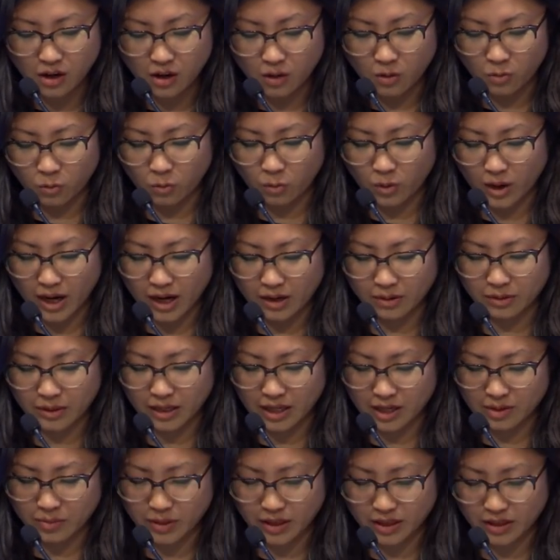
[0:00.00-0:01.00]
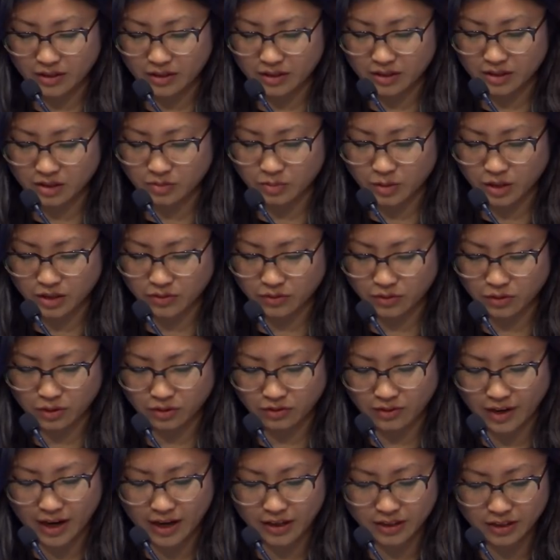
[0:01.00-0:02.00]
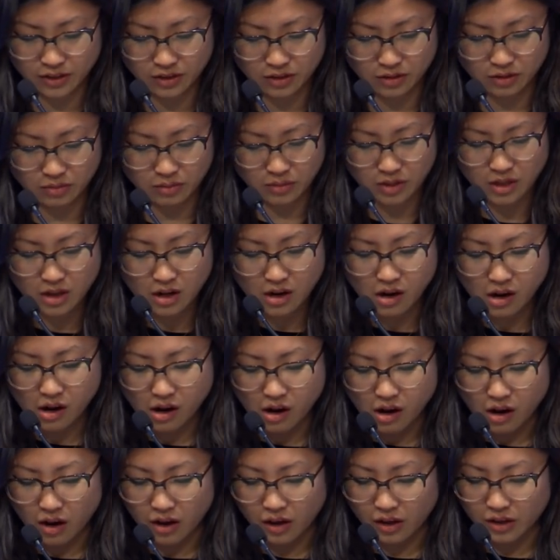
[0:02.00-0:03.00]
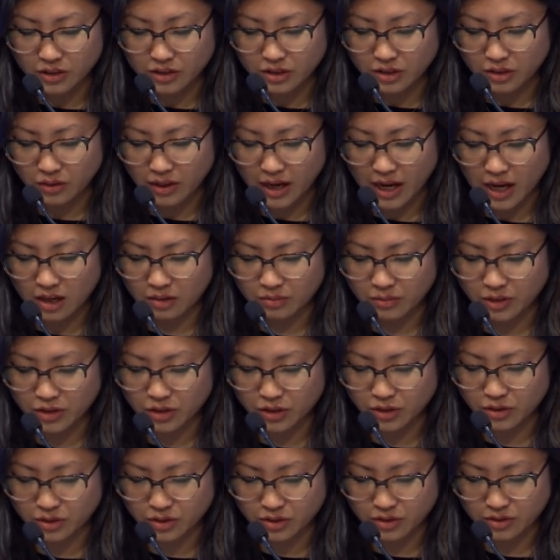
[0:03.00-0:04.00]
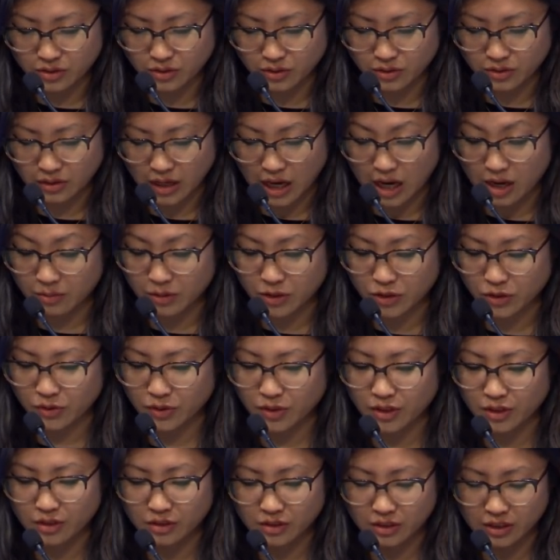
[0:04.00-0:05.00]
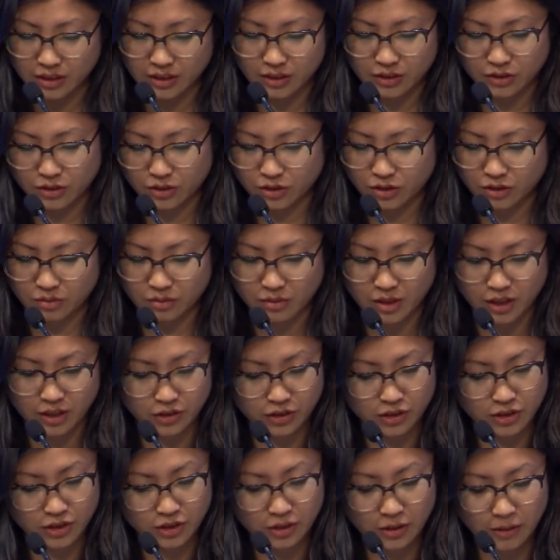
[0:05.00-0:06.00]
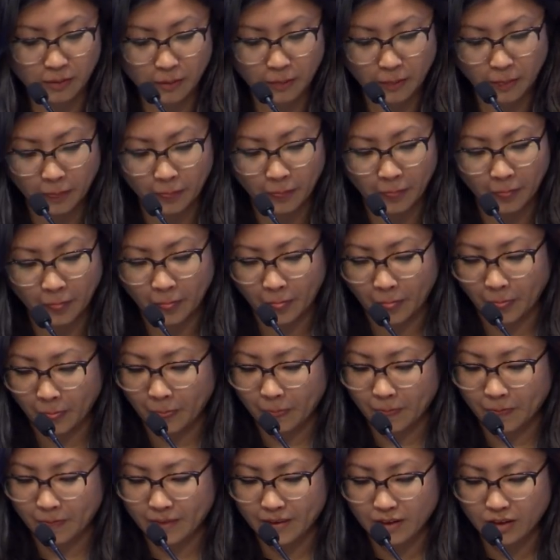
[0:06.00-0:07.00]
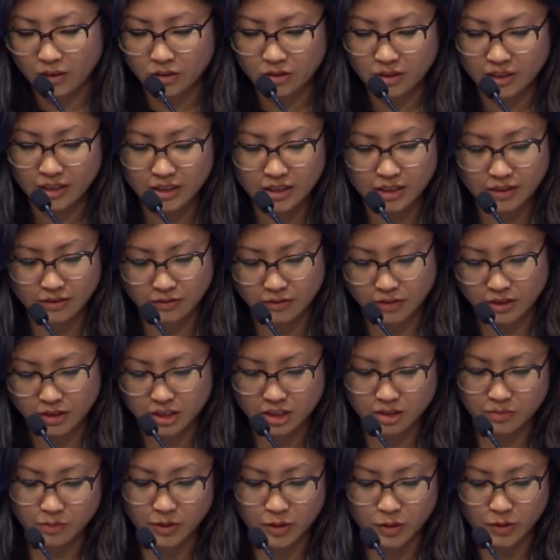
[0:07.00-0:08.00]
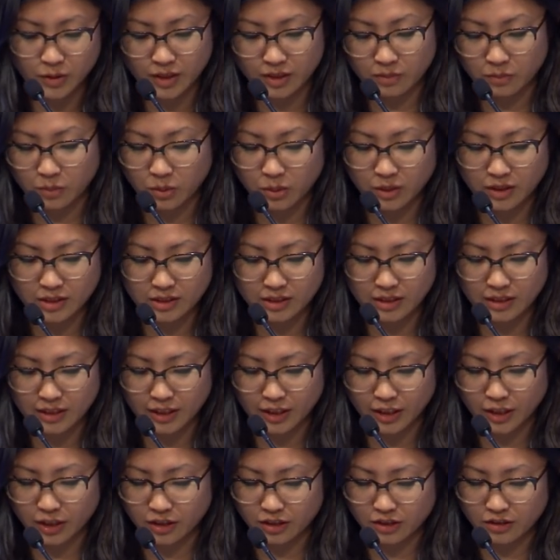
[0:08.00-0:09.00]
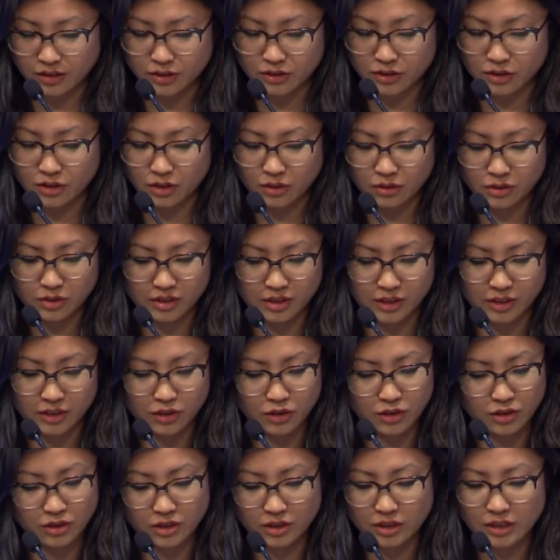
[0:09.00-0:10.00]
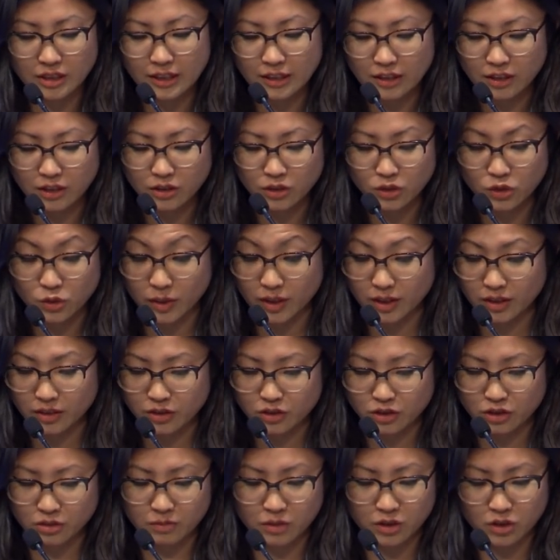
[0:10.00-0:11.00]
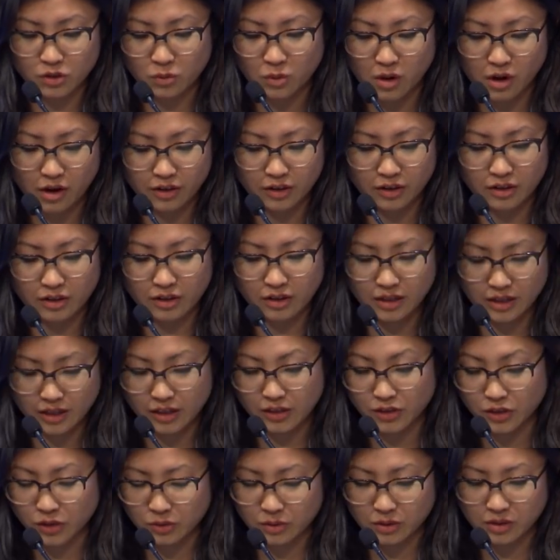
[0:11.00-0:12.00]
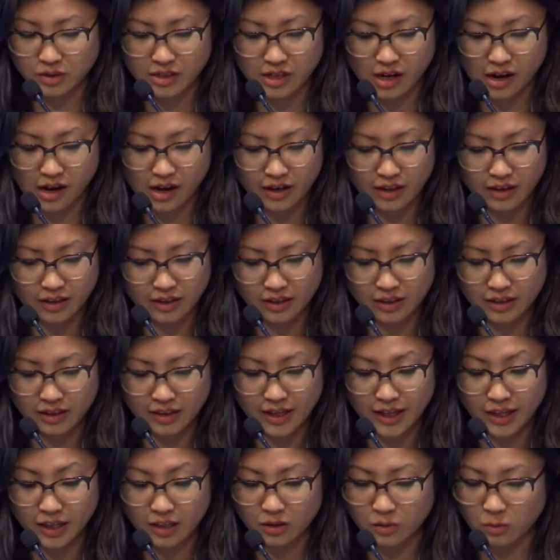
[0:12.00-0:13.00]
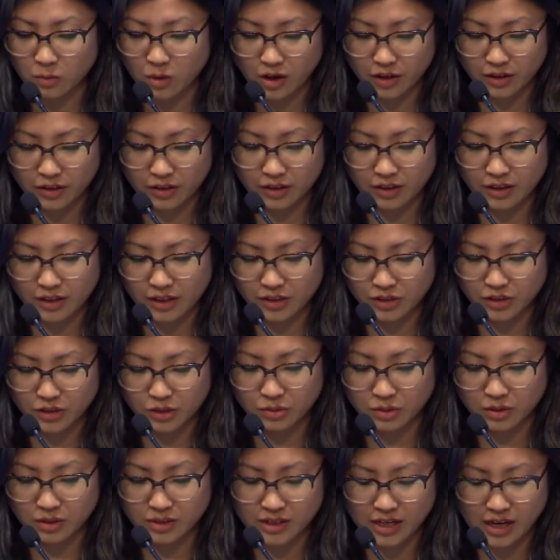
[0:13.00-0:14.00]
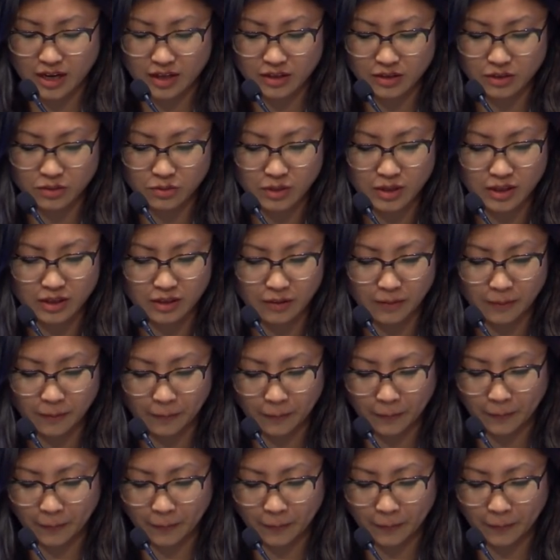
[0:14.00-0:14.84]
Why would I pay this much for a vacuum? Also, how much granola is too much? The only difference between a poison and a cure is dosage. Drink too much water and you will die. Inhale water and you will die as well.